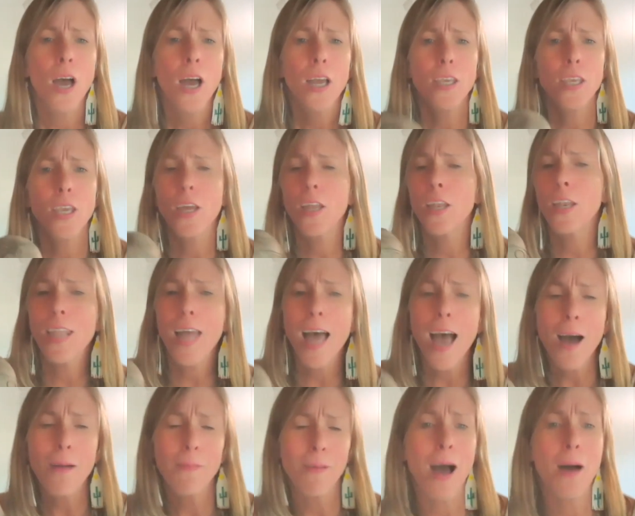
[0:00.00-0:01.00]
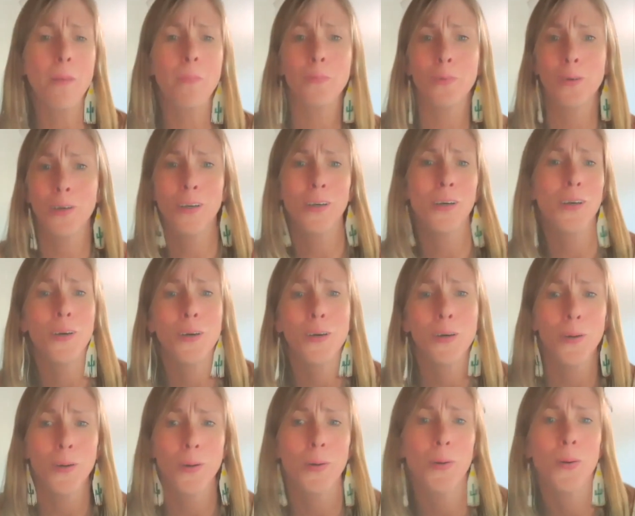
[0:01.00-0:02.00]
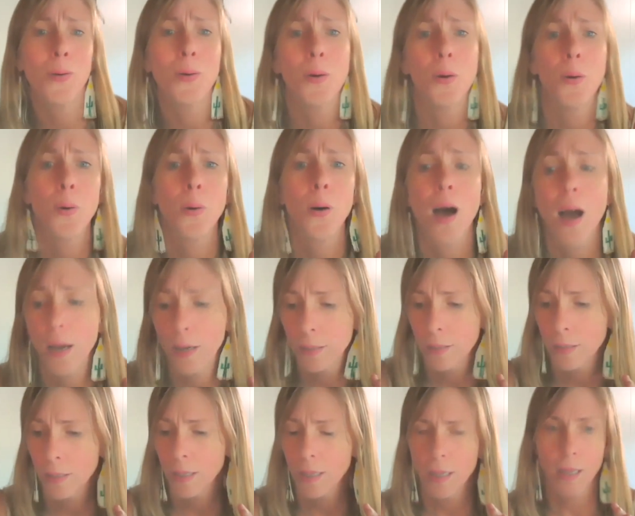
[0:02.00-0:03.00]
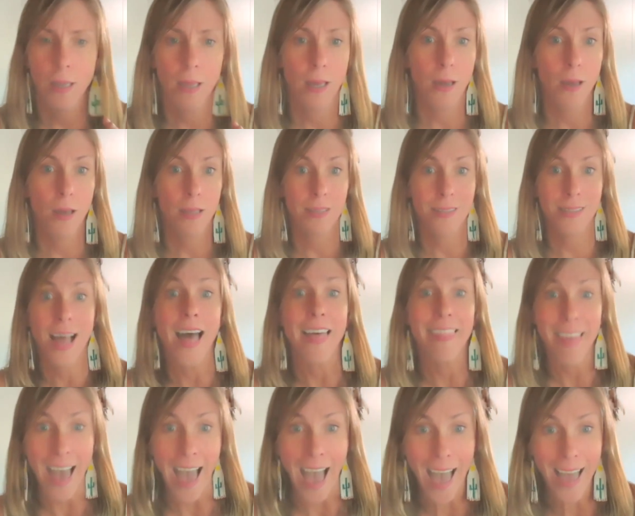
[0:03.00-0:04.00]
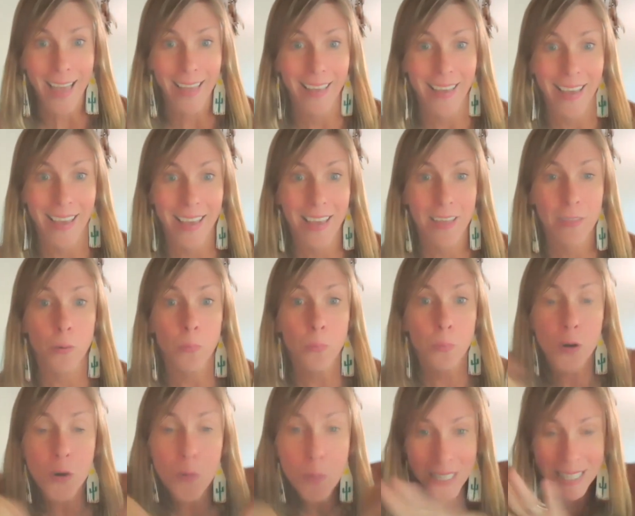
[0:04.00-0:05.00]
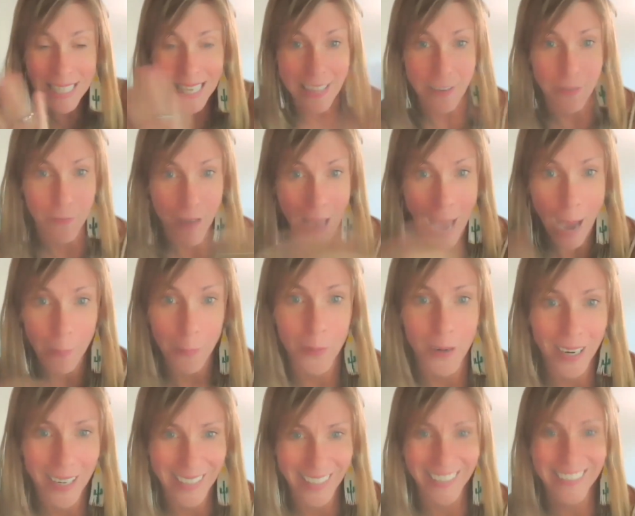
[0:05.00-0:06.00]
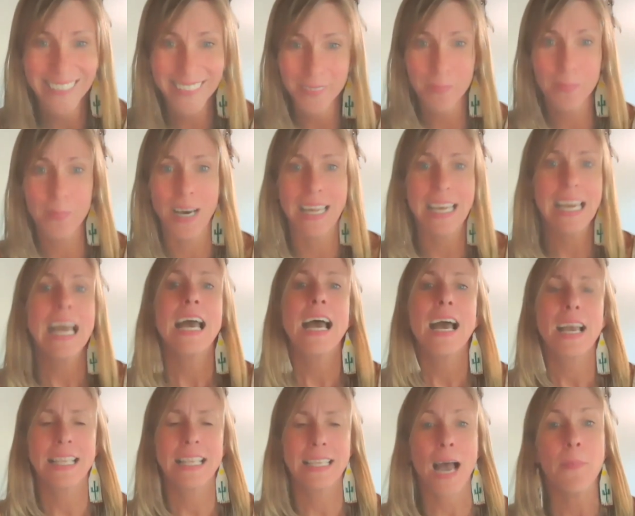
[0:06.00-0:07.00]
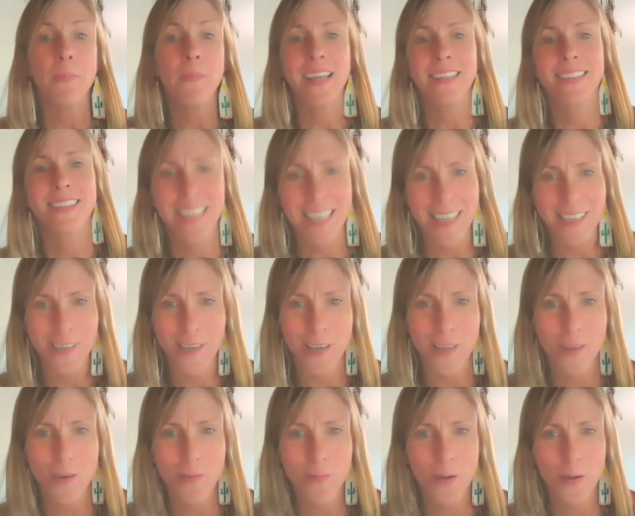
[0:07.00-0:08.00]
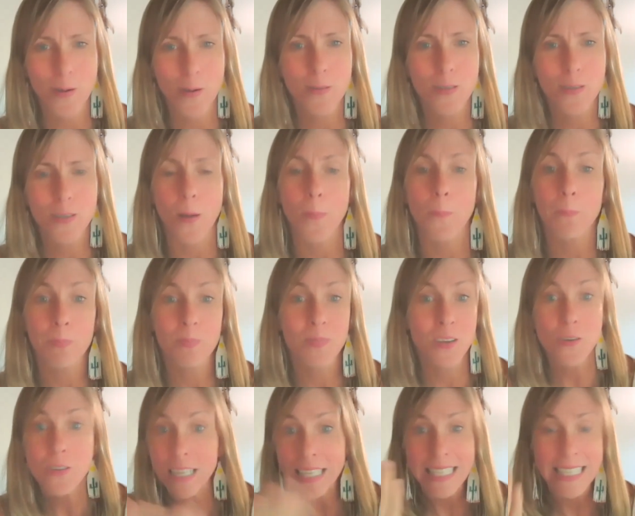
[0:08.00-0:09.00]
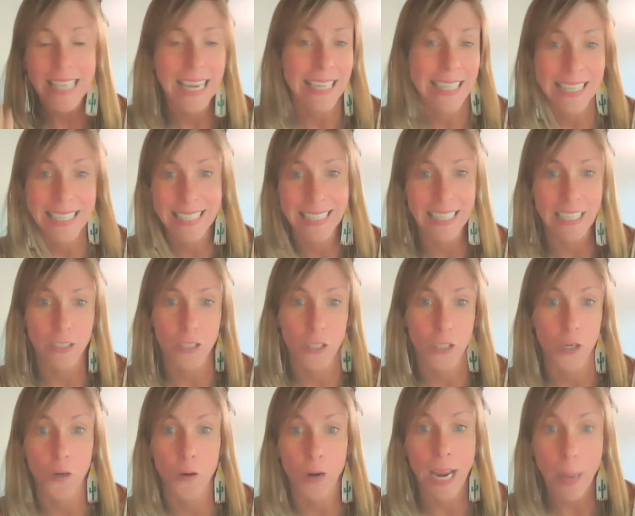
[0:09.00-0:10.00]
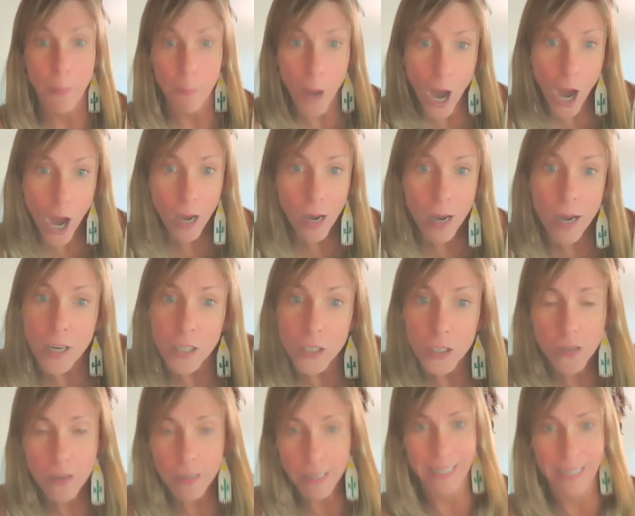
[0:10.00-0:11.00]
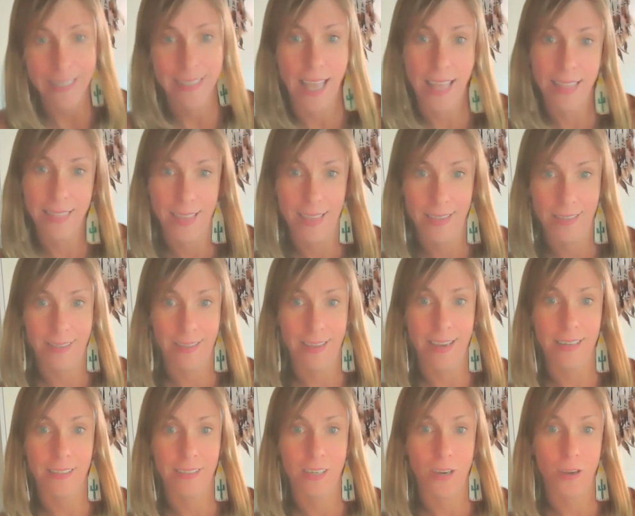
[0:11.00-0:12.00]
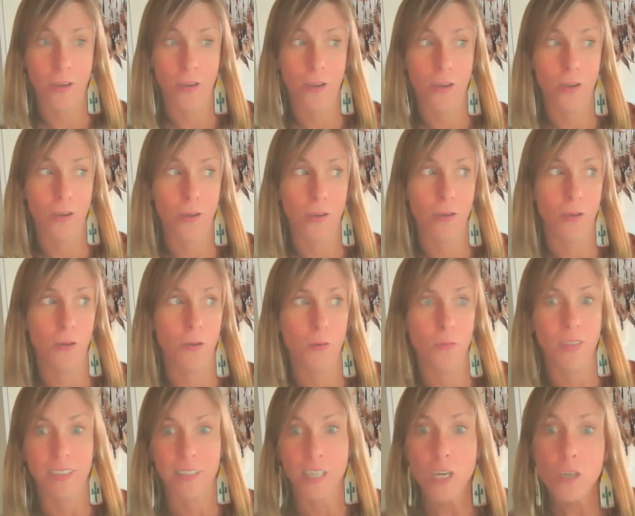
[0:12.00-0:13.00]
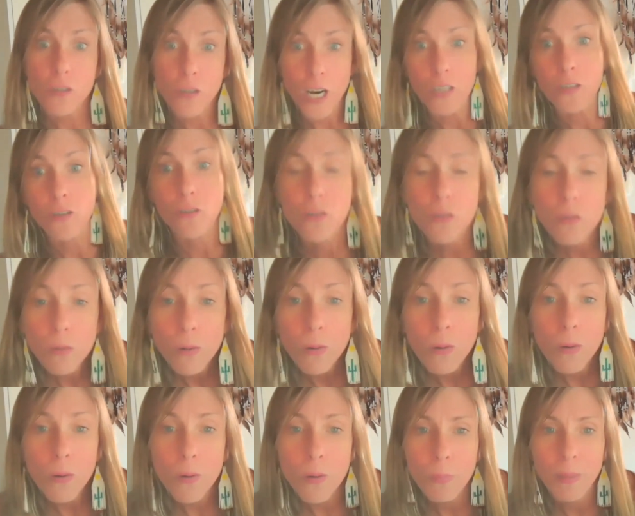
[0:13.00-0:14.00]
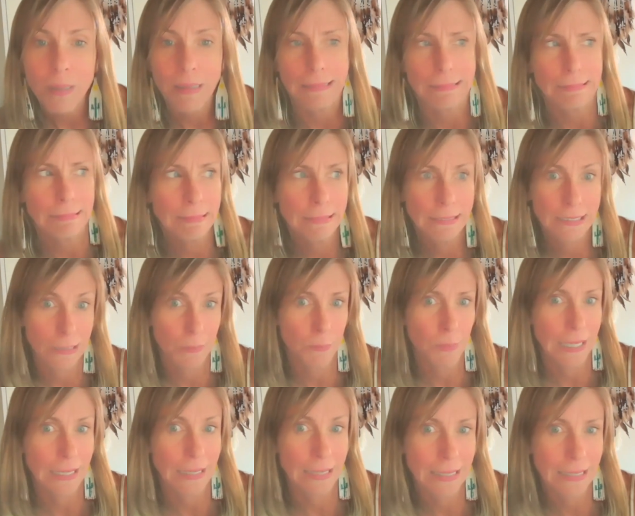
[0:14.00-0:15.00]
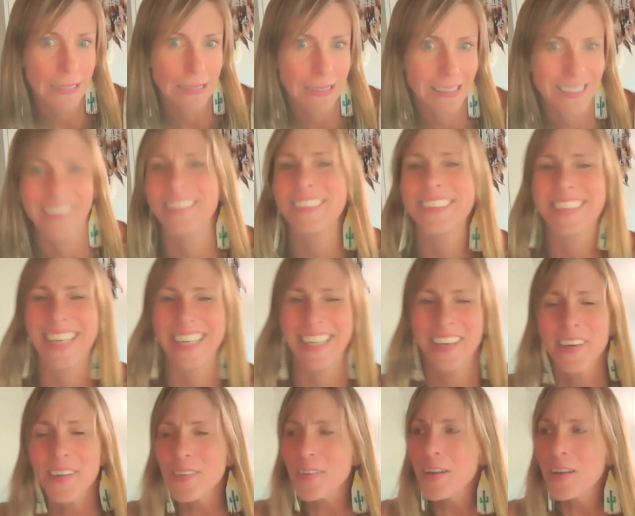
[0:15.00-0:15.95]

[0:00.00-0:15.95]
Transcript: You know I'm woo. It's not that. The woo is in the fabric, but I'm not teaching the woo. So you could send this link to your grandpa. You could send this link to the teacher at your school. Be like, oh, she might need this. No, I'm just kidding.